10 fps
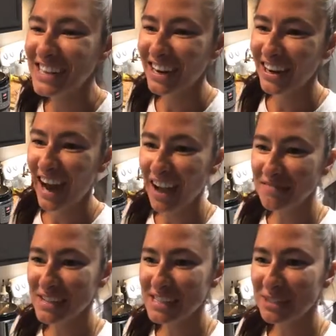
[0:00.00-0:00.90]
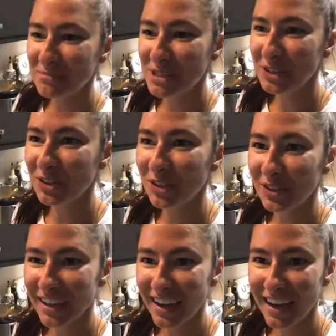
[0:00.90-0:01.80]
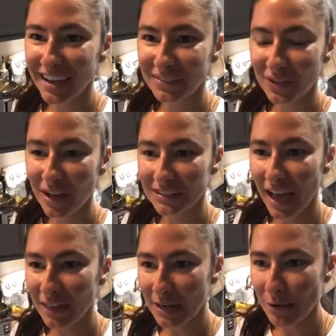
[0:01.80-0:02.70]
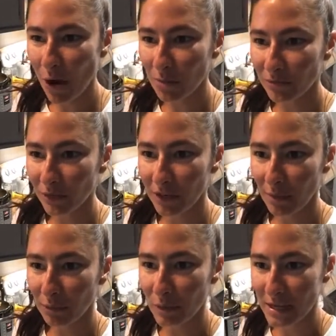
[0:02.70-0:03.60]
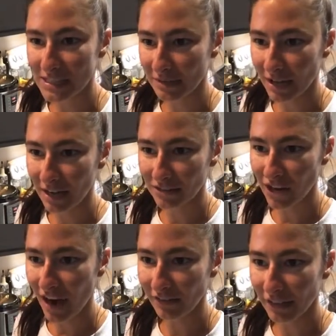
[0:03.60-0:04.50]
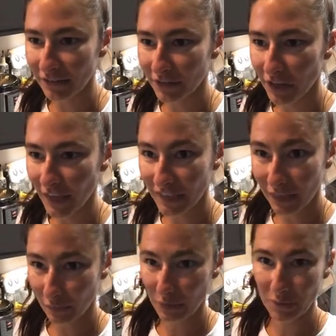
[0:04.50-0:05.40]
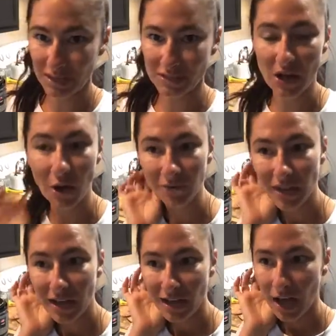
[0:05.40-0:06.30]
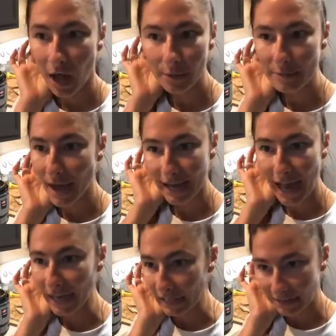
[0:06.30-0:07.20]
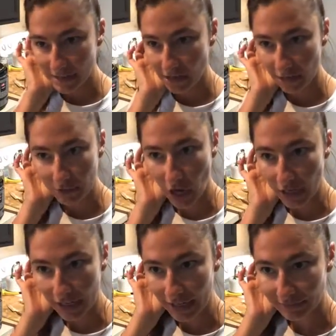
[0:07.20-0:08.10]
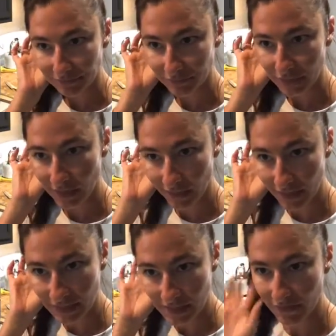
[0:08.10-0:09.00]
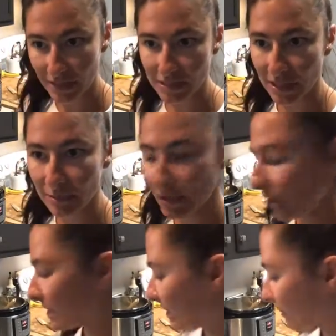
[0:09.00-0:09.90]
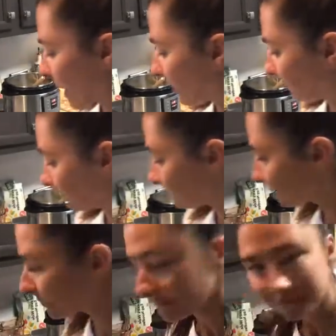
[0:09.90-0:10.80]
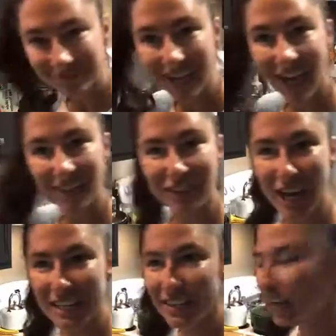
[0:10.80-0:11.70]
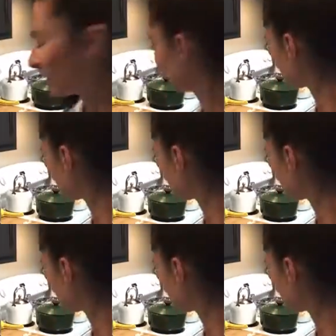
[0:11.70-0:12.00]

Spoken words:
Terry, I've missed him too. Yeah, well, now that I'm home for a couple weeks, I'm not traveling for, I think, 3 weeks. So I'll be back at it until I'm gone again. And then Thanksgiving's going to be crazy, but I'll try to get on here